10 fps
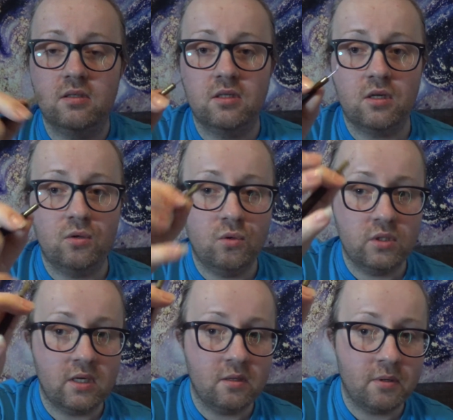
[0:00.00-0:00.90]
Can hold
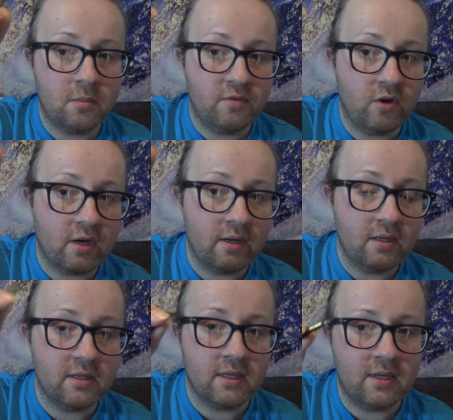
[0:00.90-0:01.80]
it in the palm of your hand
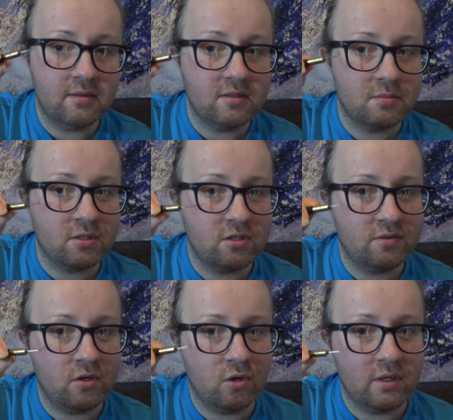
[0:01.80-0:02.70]
like that, especially if
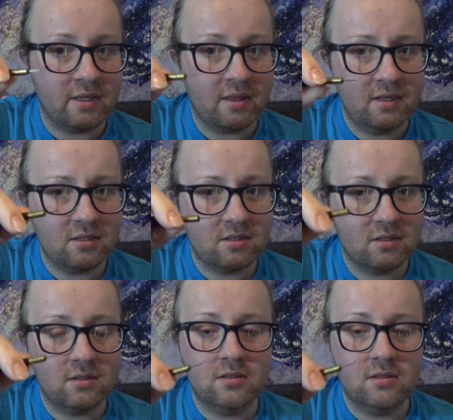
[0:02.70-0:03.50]
you're not like this.